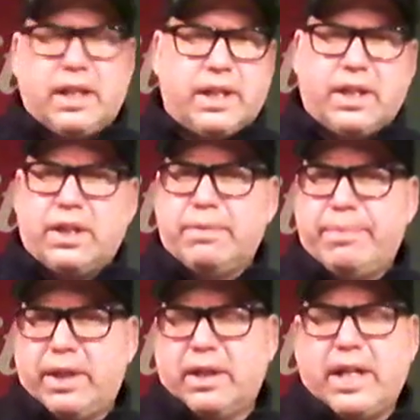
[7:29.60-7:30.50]
another
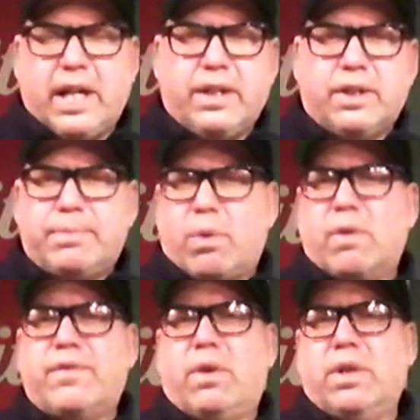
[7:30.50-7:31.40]
beer to add to their
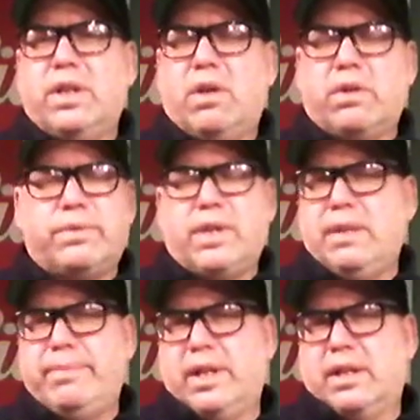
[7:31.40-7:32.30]
portfolio on
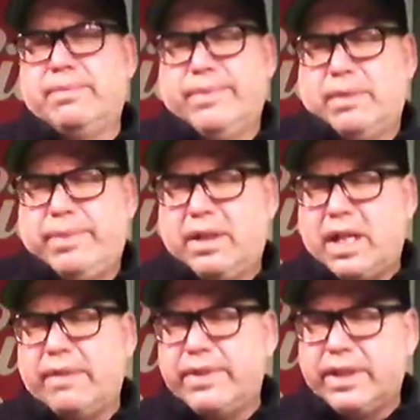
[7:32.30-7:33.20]
Rate Beer or
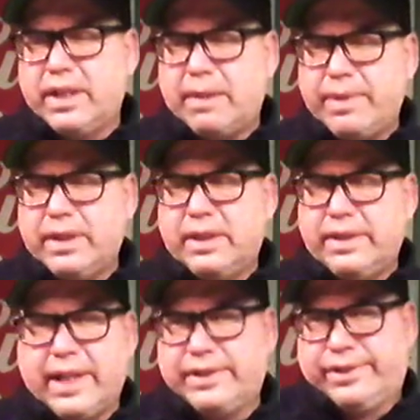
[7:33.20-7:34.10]
Beer Advocate. I mean,
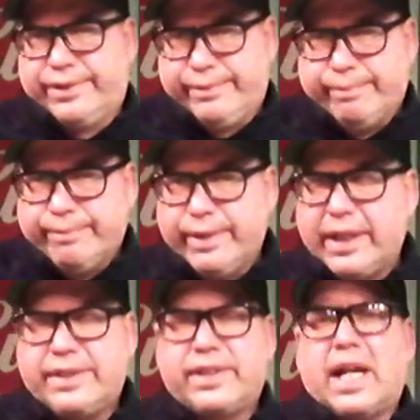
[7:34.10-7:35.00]
that's
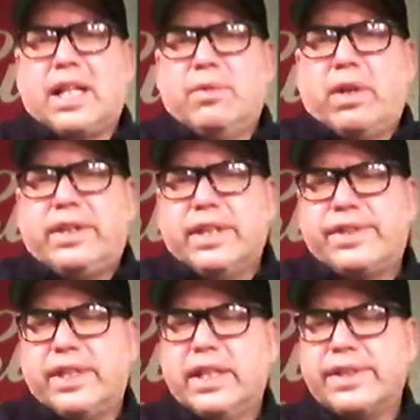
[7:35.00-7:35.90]
exactly what
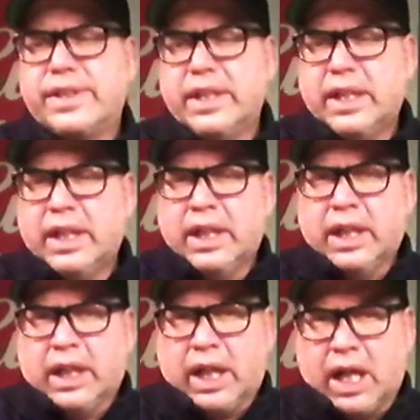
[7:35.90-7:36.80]
this is.
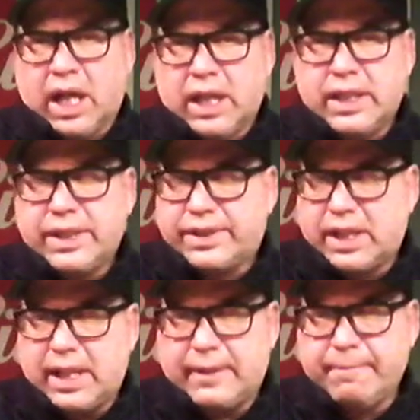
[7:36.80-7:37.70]
It's
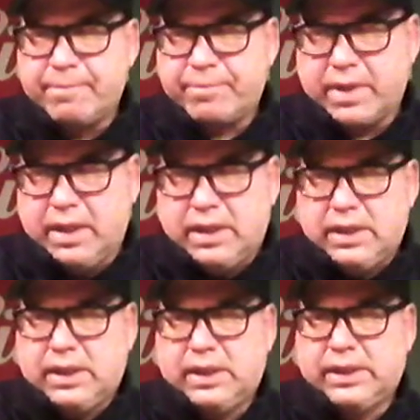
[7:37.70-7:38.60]
like,
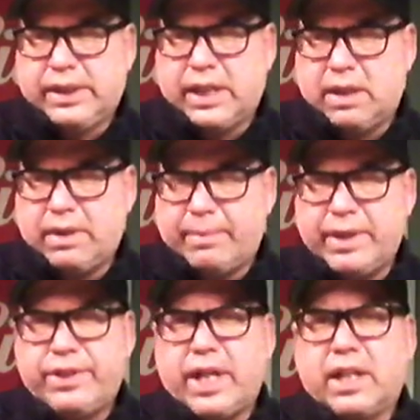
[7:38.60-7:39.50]

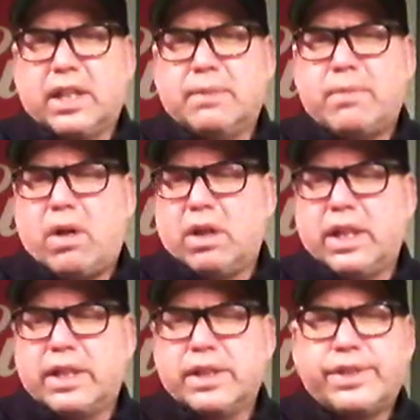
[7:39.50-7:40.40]
you take a look at malt
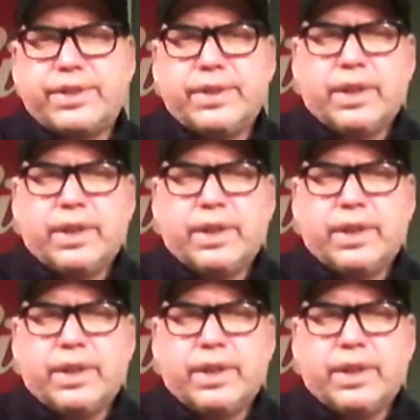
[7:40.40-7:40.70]
liquors